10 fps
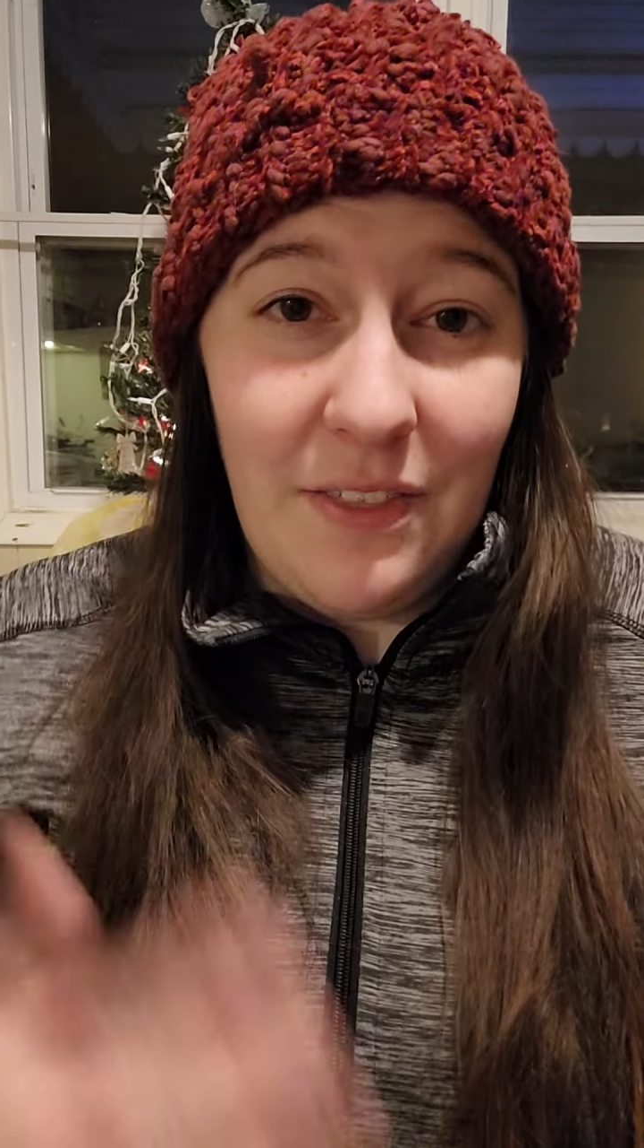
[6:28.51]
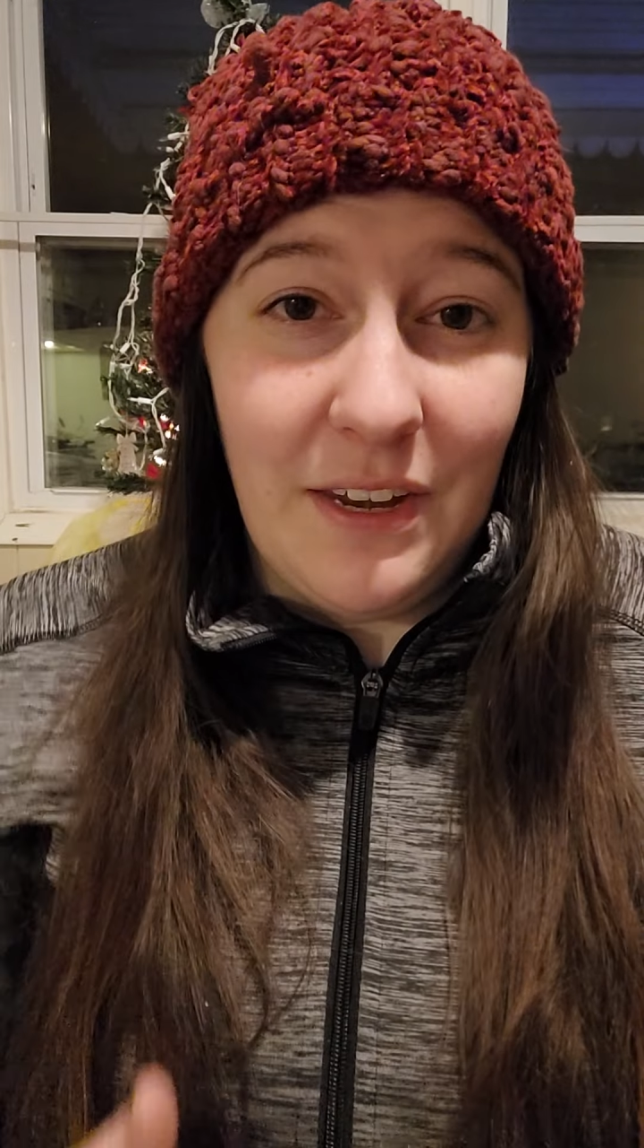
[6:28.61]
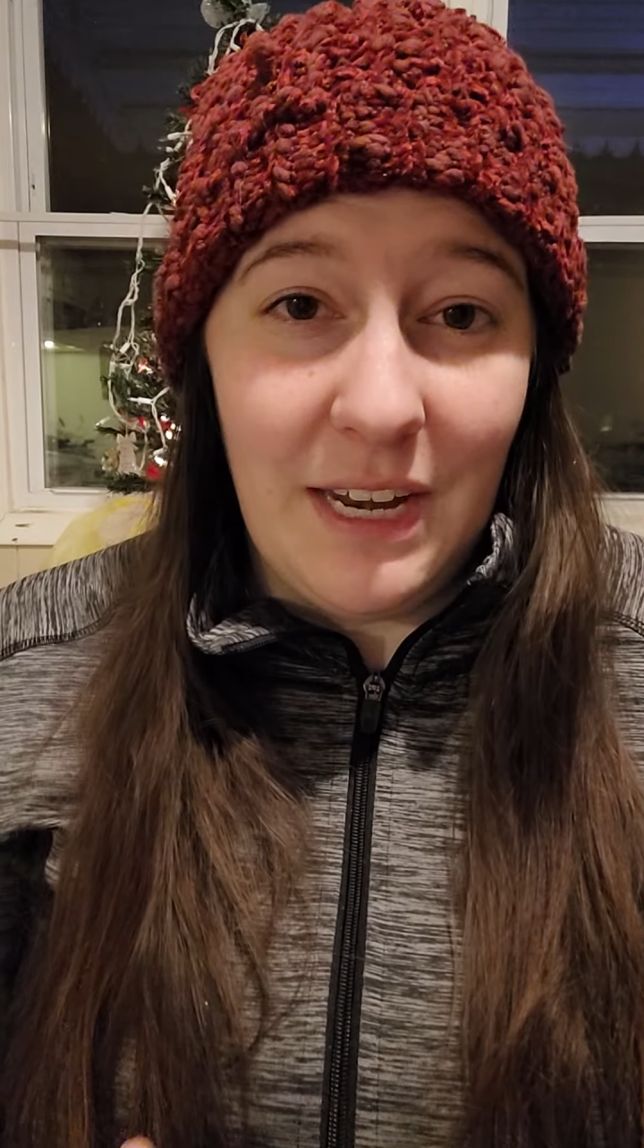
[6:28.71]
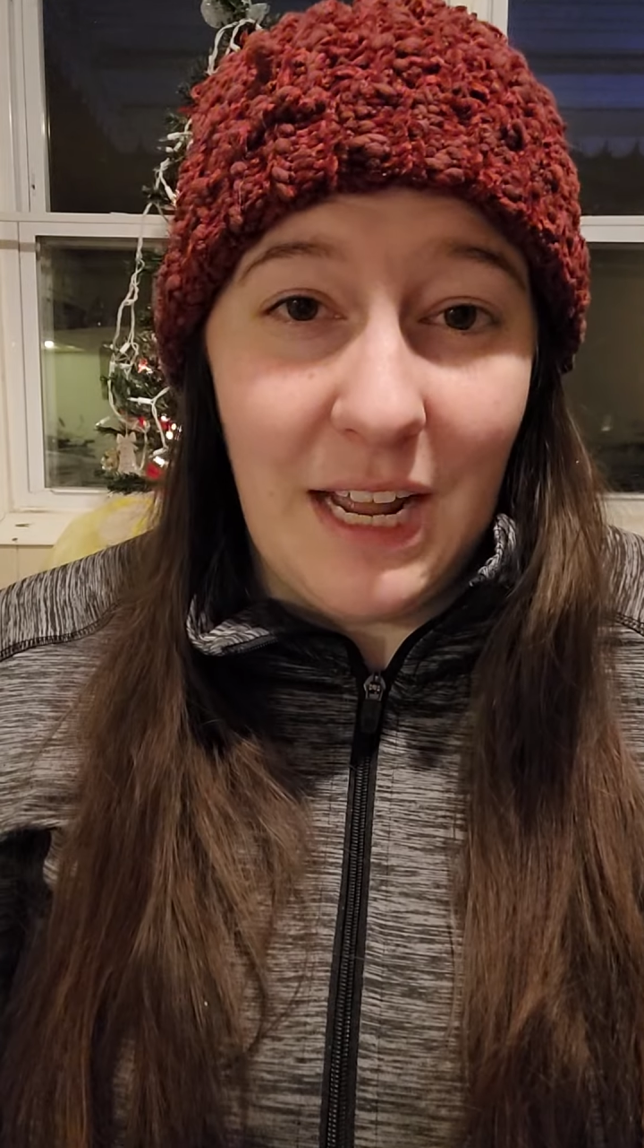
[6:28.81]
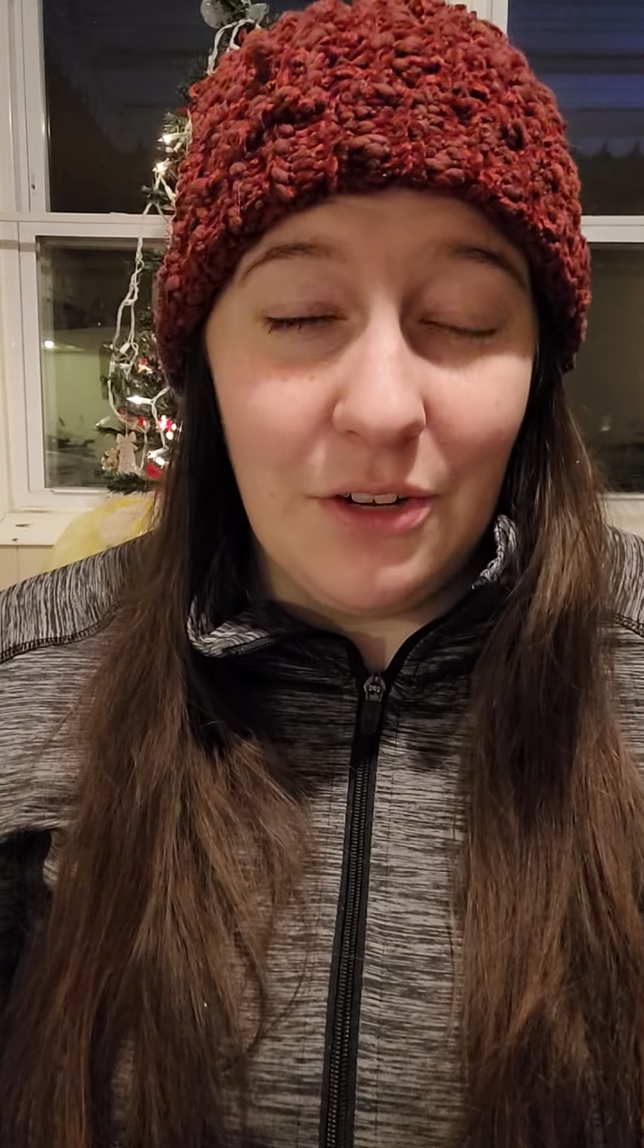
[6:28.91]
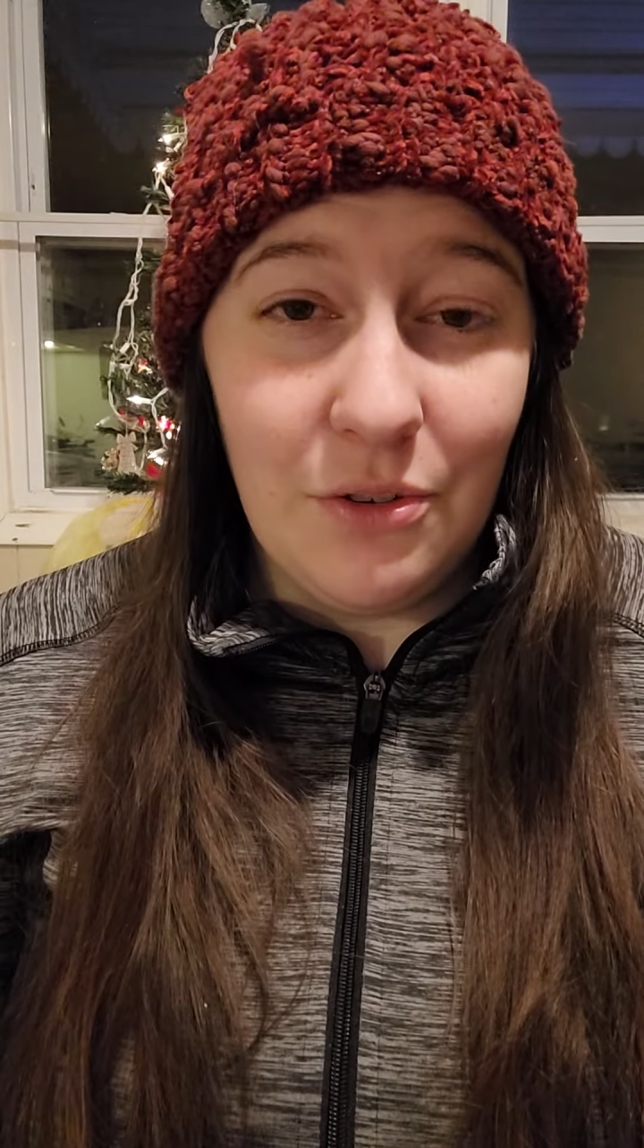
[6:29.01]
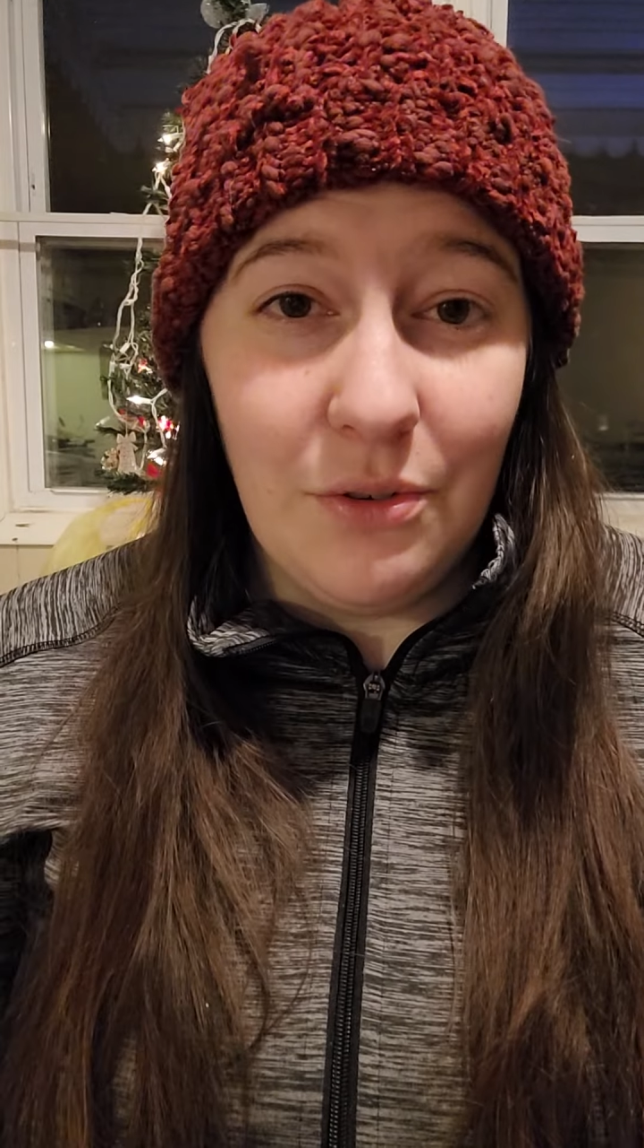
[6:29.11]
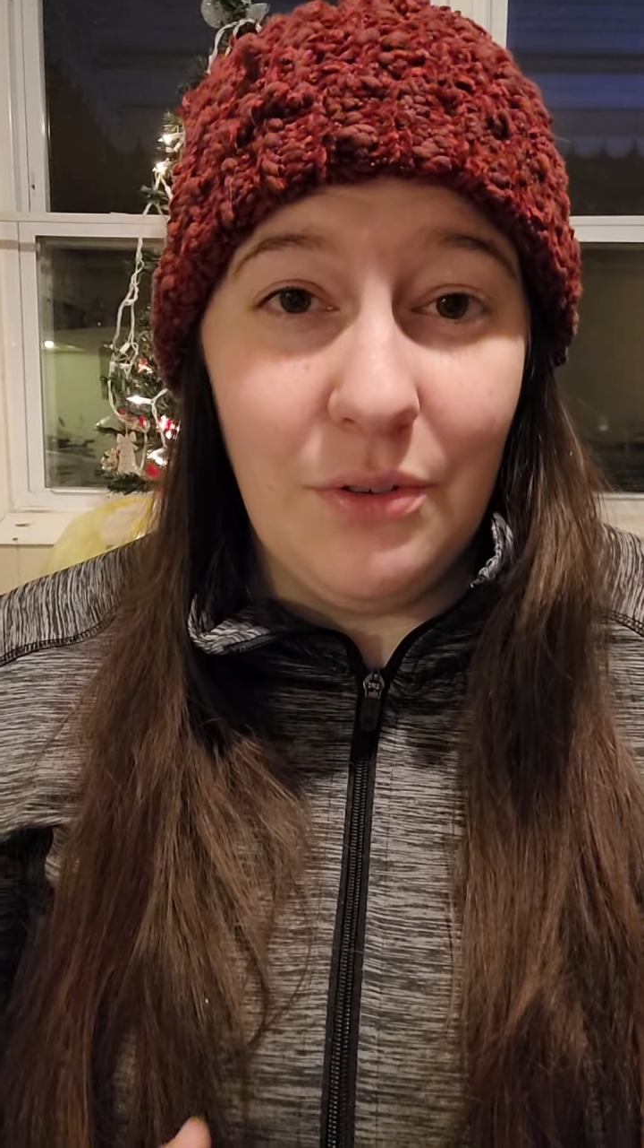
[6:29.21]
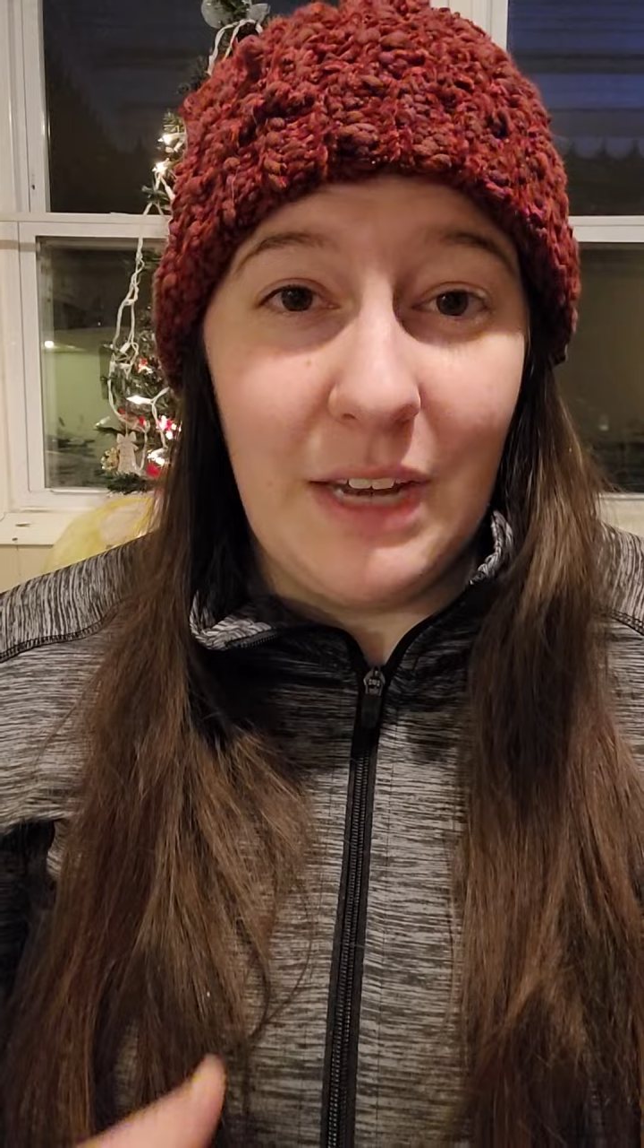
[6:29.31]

in the natural.